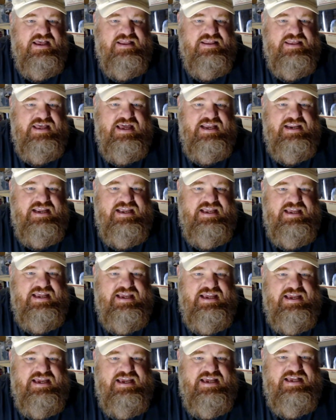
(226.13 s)
that
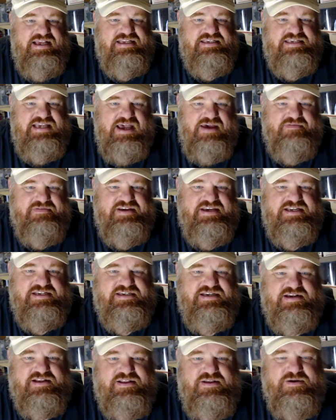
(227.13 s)
he is heavy
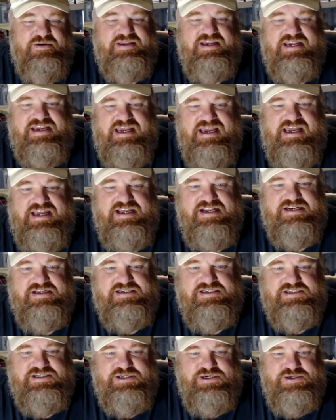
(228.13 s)
into clothing
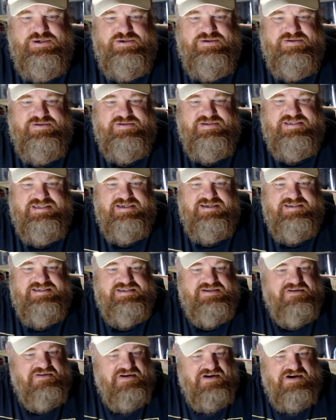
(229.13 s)
and shoes.
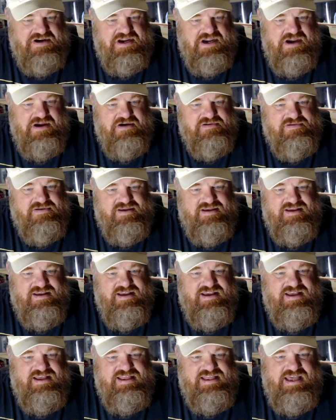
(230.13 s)
So there you go.
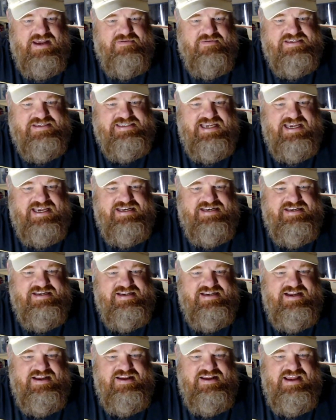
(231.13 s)
Like we said,
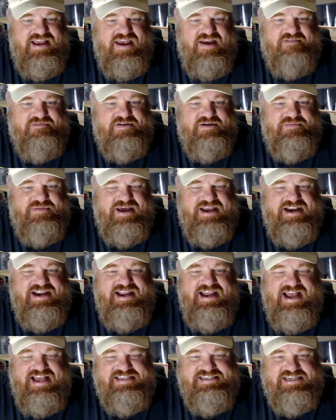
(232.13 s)

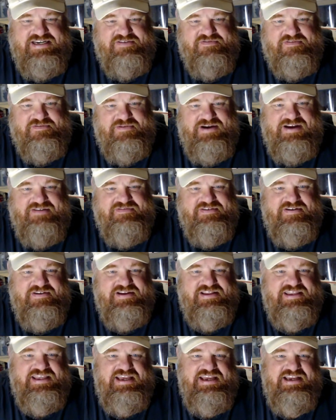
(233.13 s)
everybody has a different way of
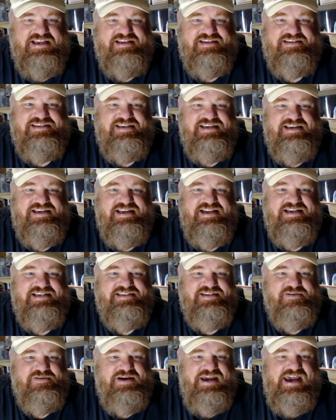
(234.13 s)
doing things, and
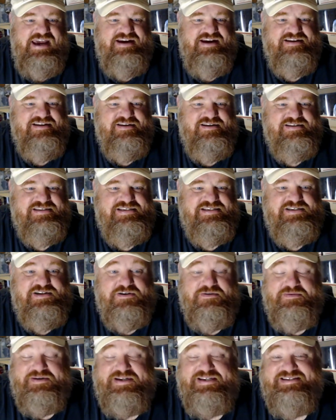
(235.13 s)
it's okay because it's
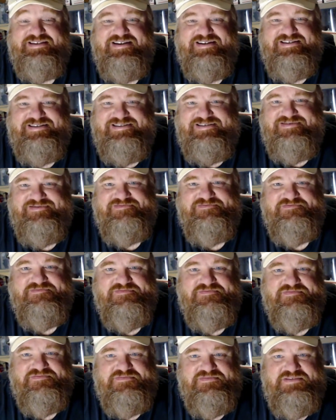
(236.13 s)
your business.
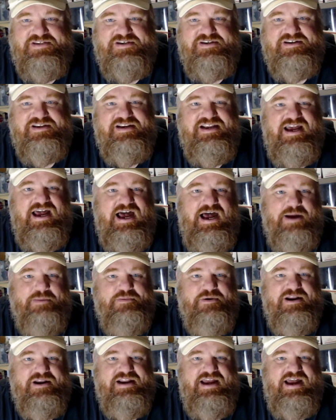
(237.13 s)
You can
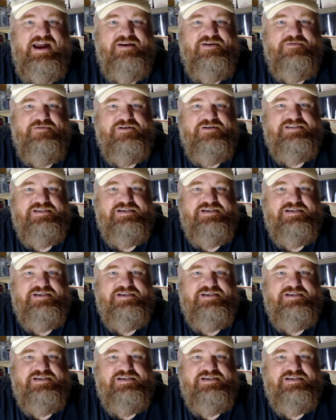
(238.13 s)
operate it how you want